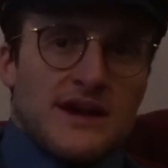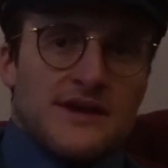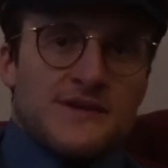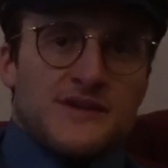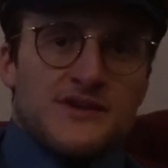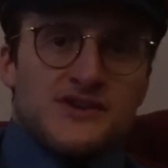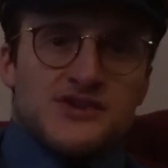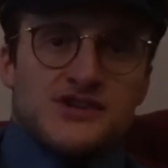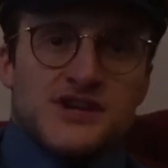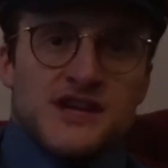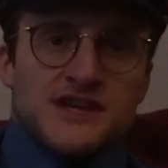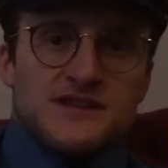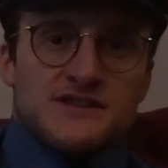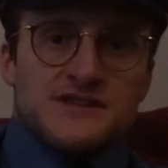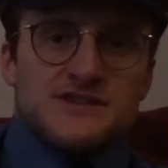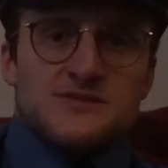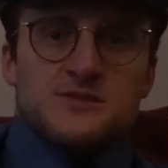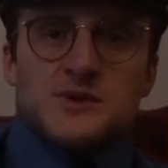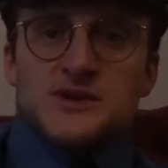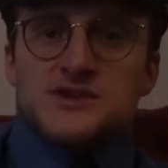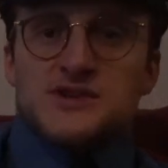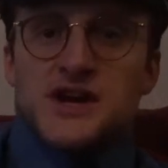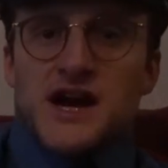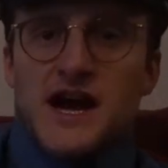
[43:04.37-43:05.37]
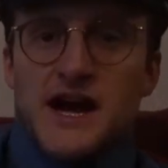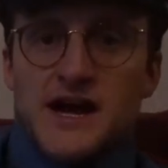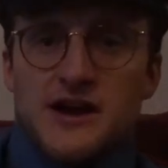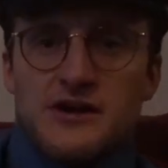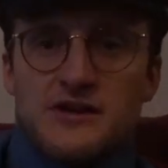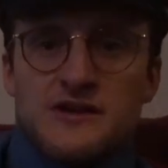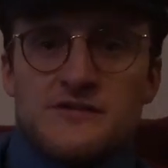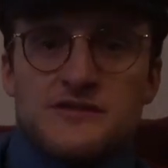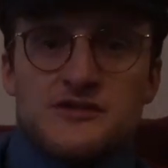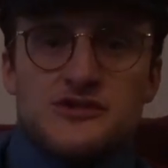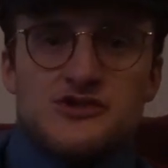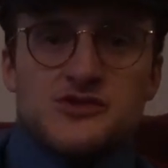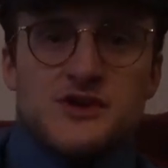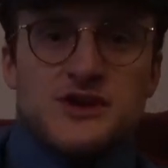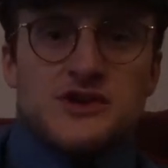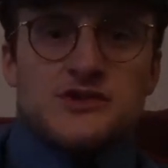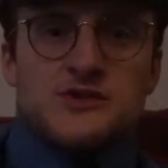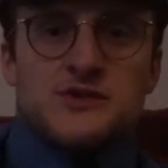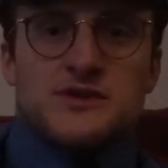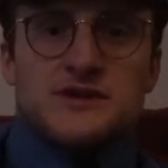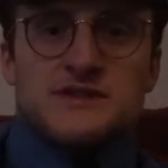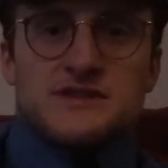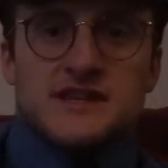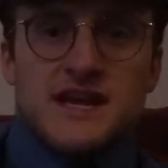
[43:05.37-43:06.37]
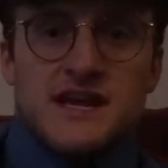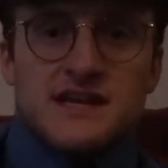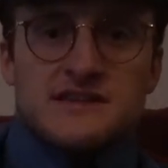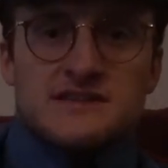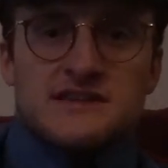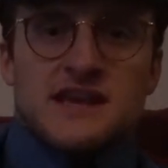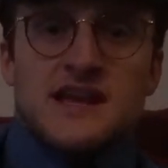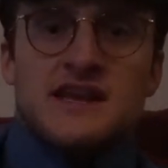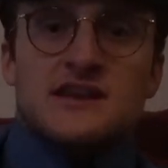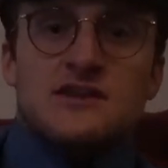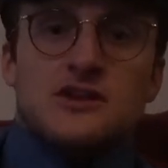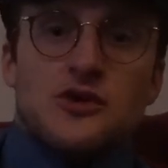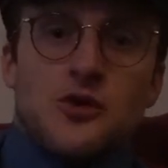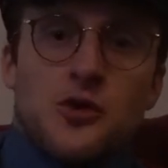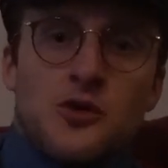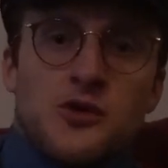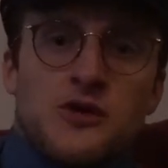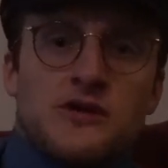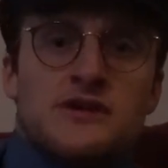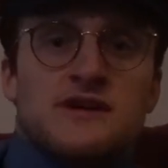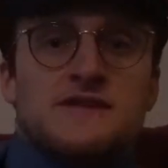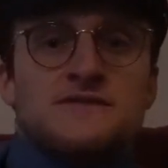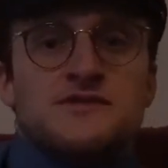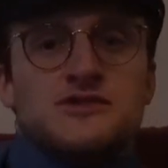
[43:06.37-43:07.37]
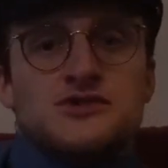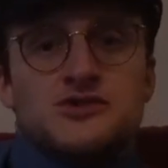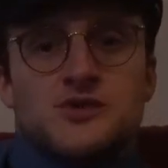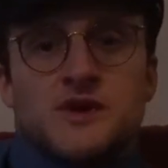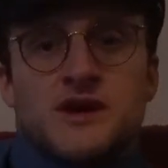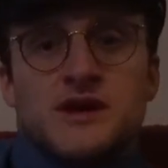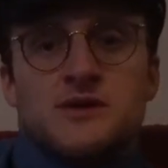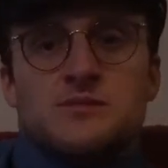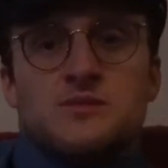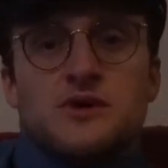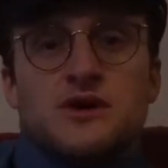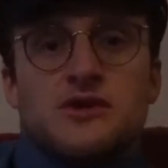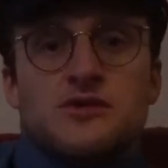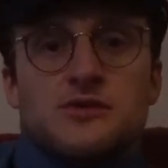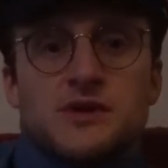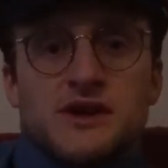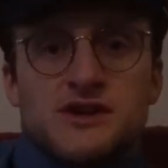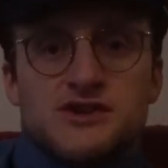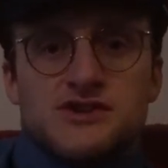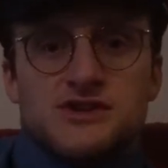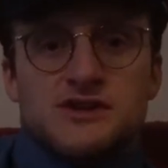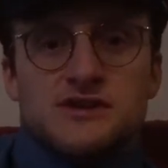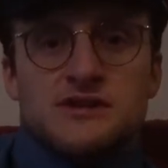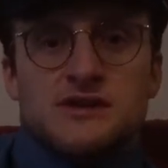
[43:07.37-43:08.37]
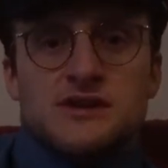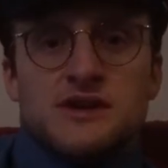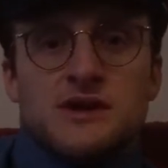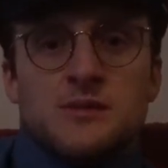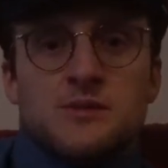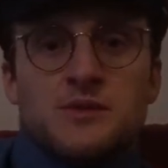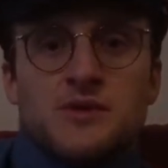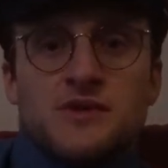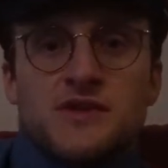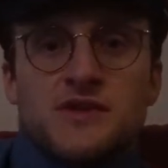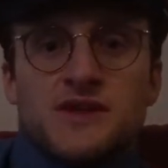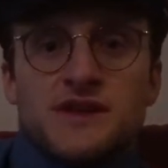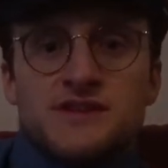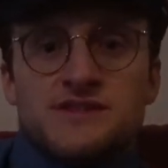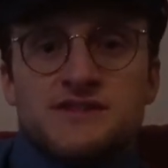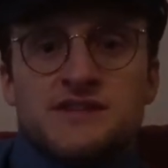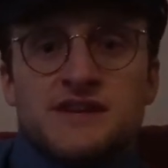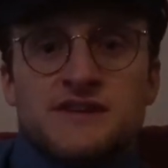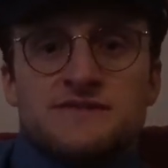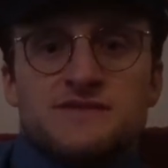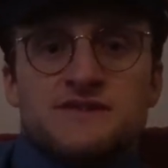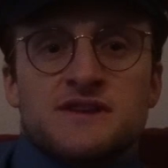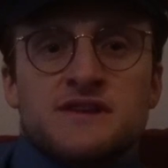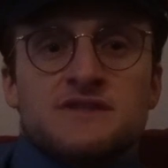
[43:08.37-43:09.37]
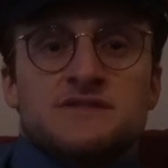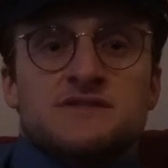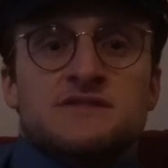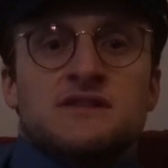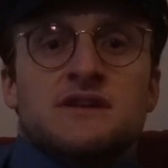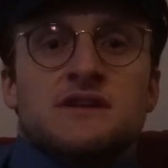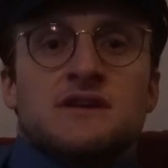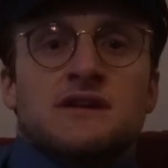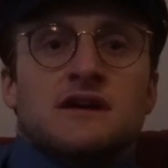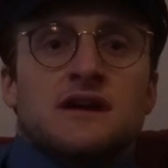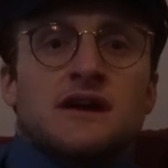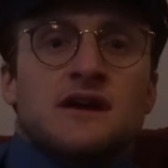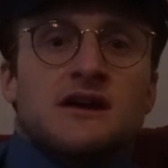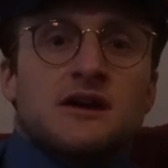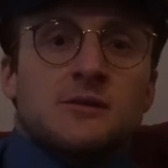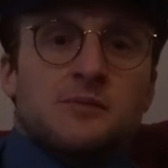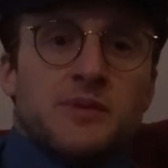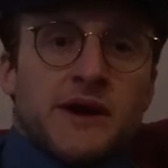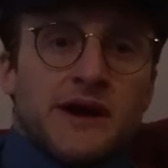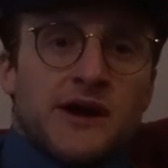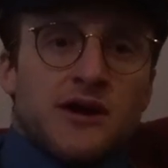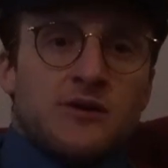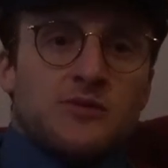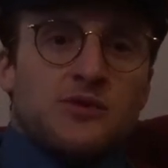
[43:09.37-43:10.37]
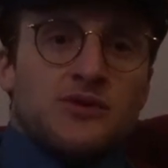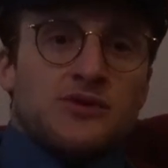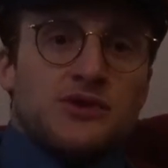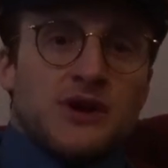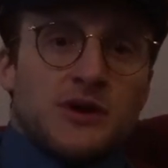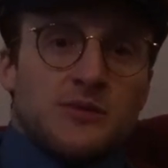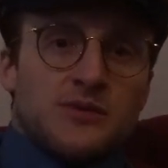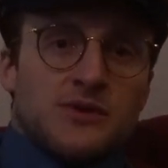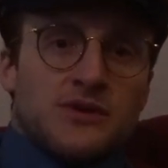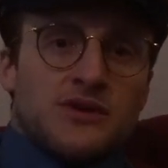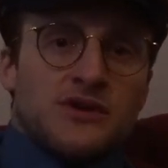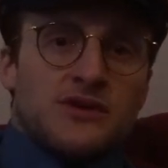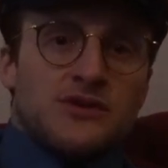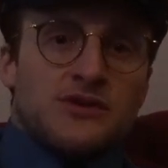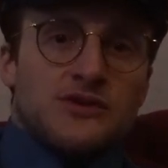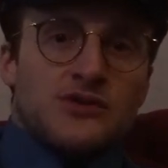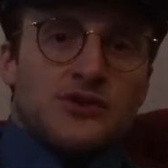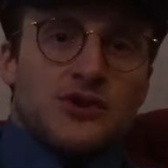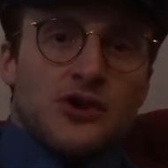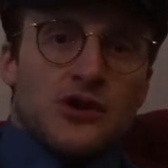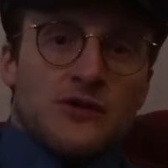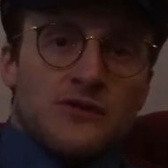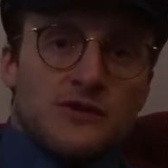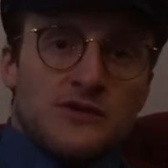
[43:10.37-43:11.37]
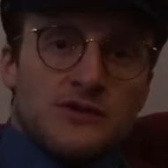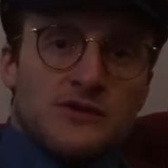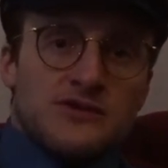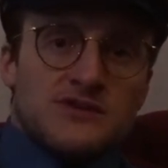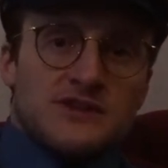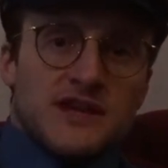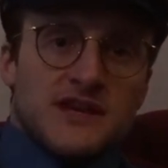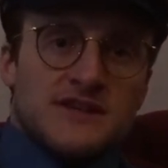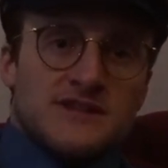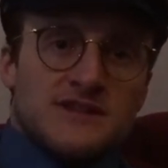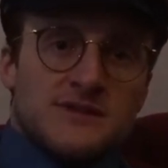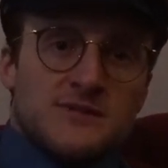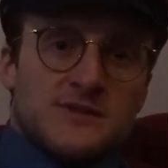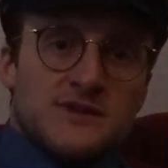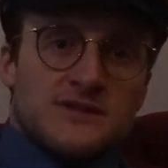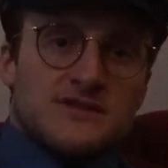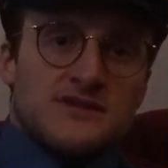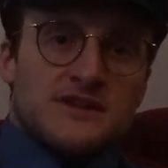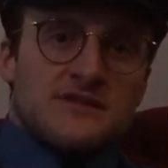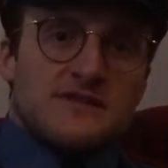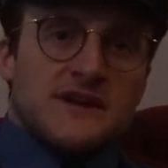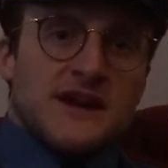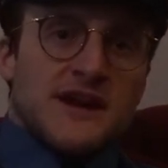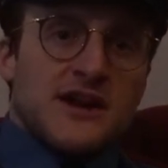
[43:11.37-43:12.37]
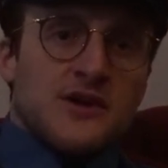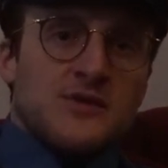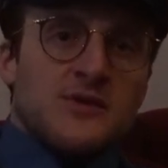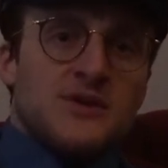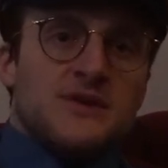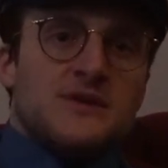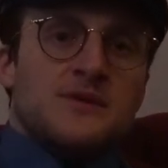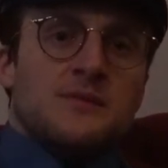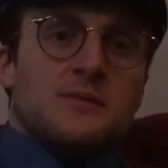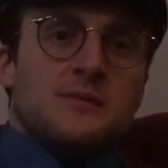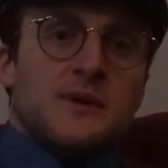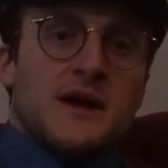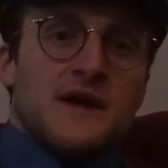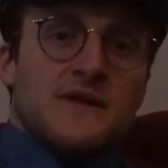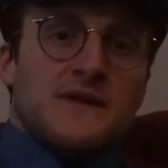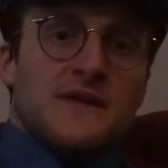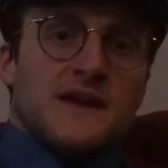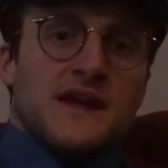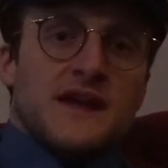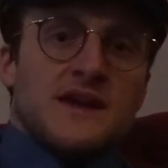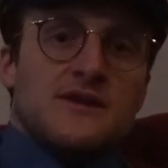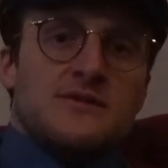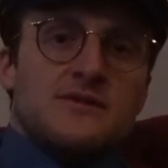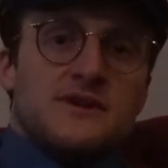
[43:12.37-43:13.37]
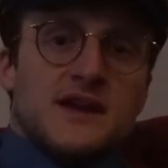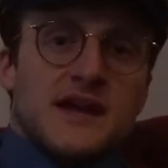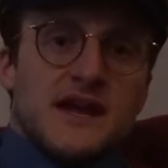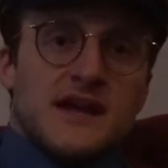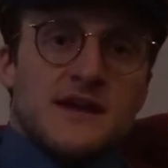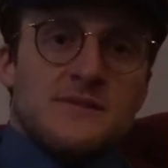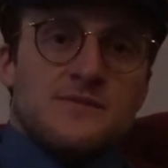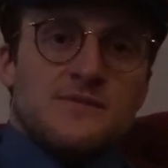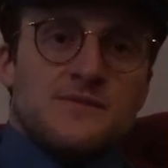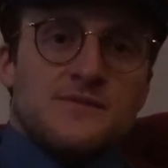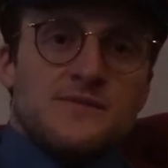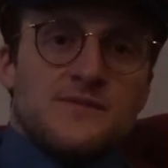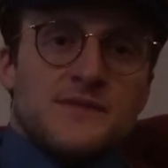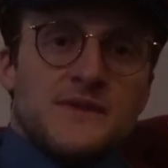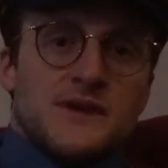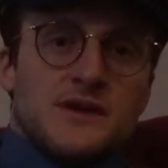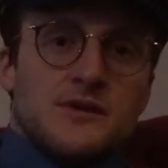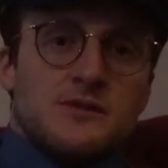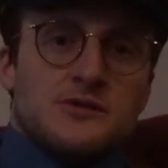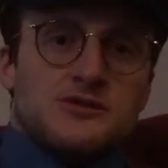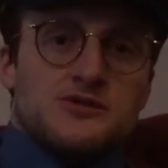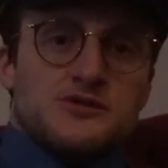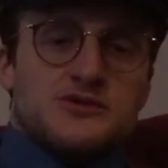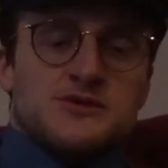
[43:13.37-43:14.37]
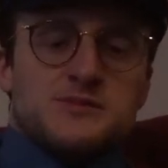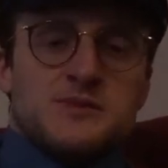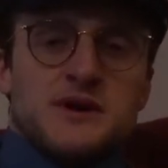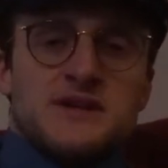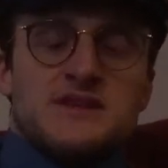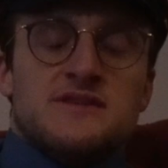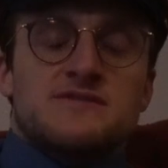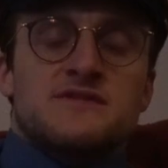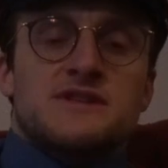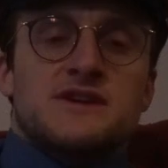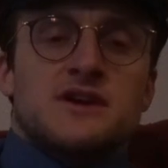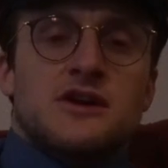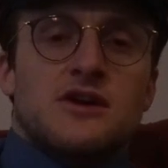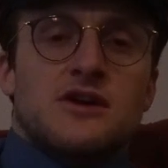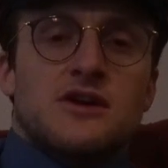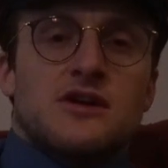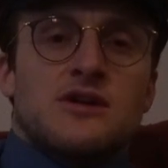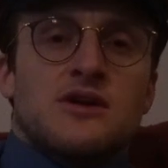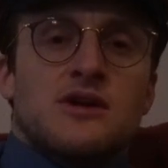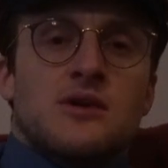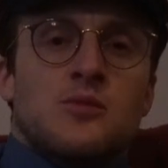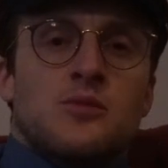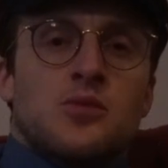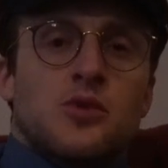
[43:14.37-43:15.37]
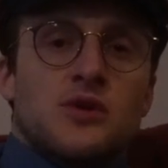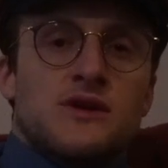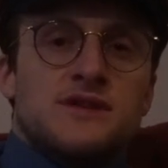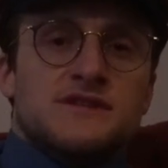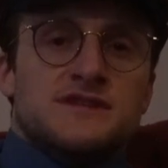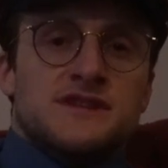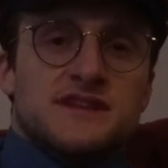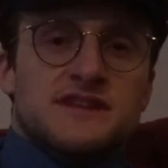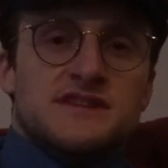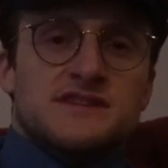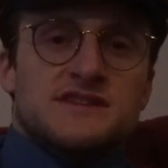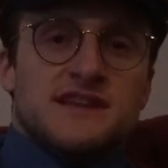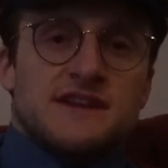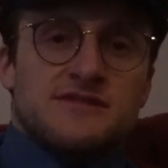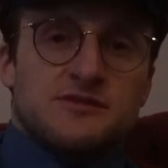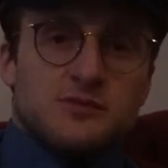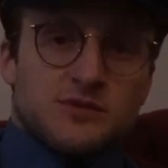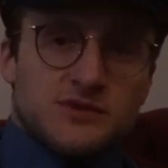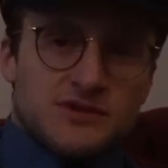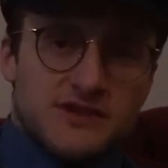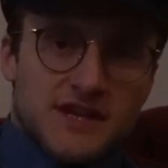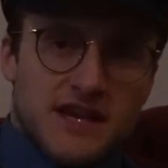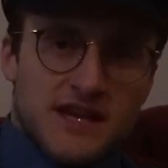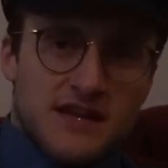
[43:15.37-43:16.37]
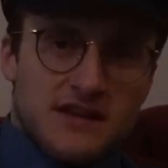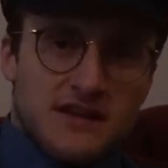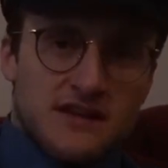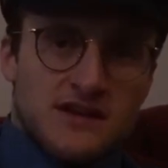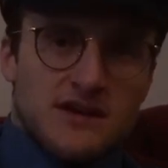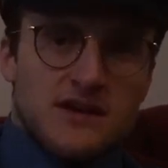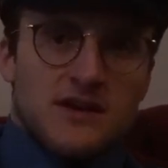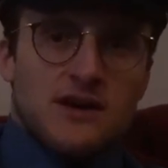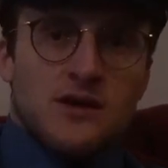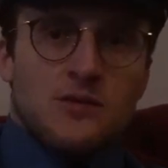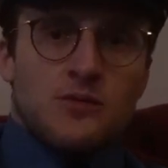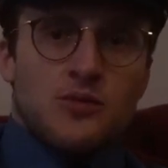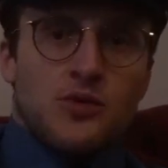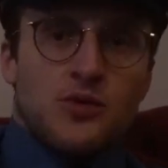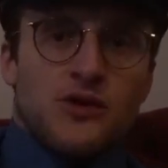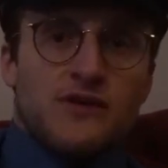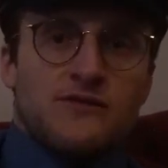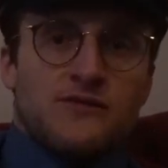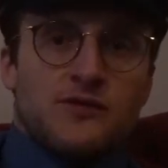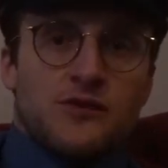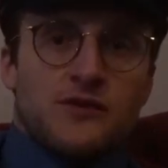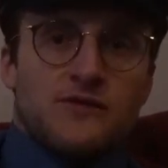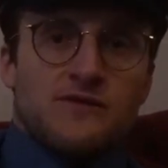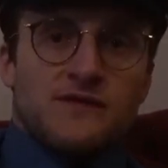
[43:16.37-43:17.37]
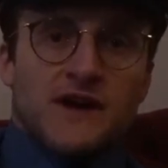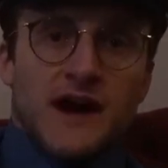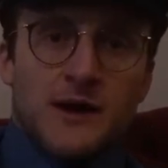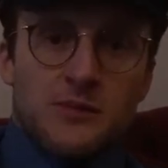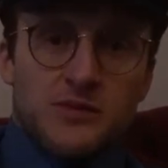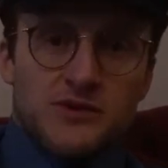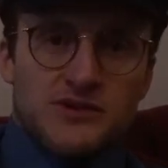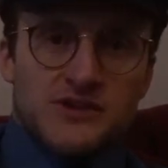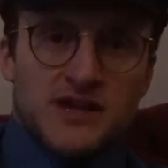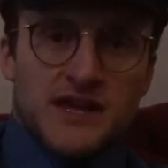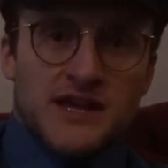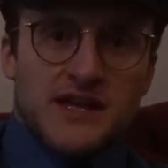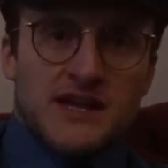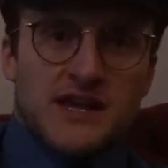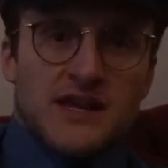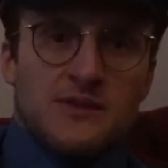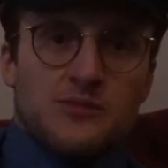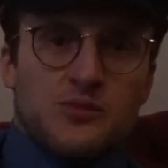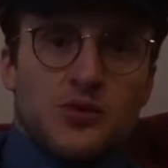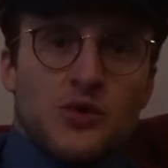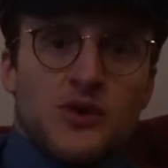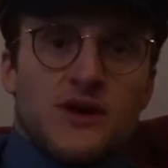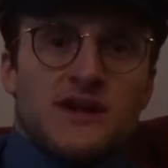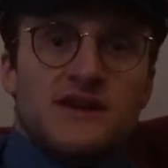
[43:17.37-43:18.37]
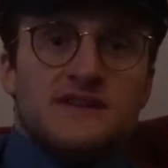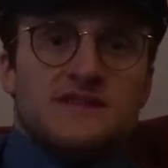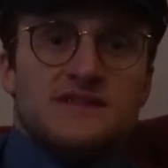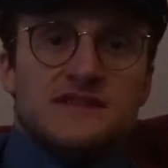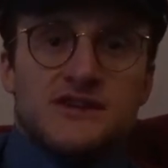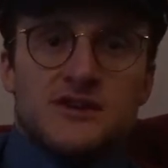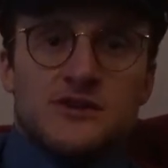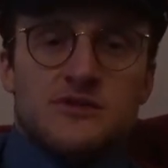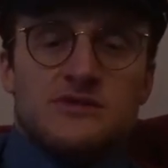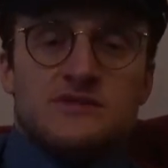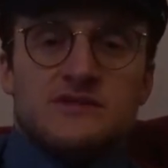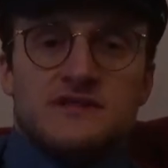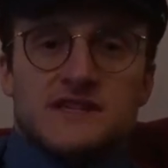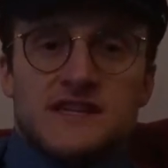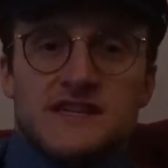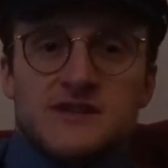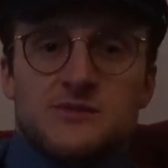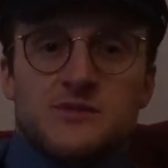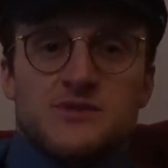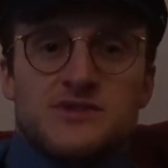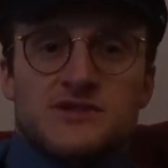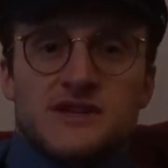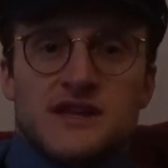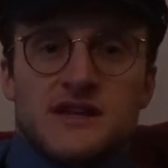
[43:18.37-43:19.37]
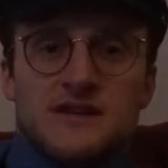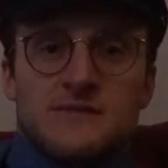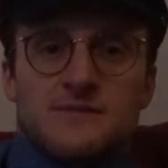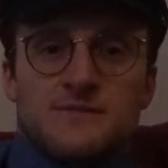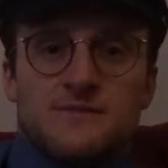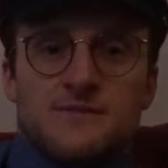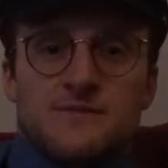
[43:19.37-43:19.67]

and the chance is much higher if you drink to excess and lower if you drink in moderation. But this gives us a comparable number to the overdose estimates of heroin, meth, and cocaine, which respectively are 0.67%, 0.45%, and 0.06%.